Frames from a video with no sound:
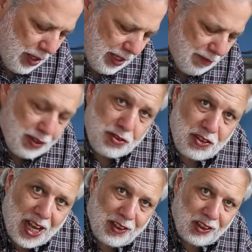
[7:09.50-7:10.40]
Give this
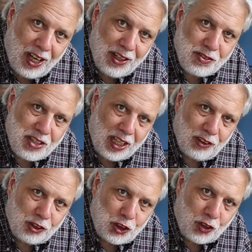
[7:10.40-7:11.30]
dandelion
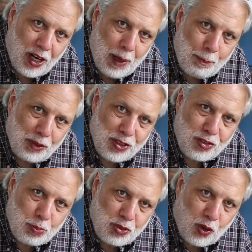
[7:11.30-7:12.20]
salad a try. Please
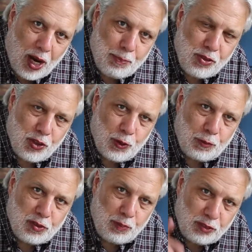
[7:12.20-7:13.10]
subscribe
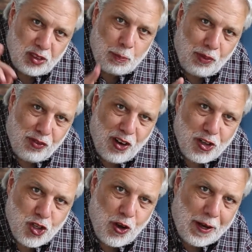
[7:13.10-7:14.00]
to Simple
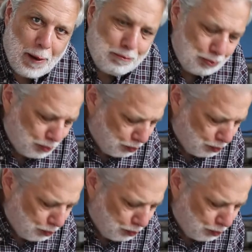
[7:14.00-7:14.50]
French Cooking.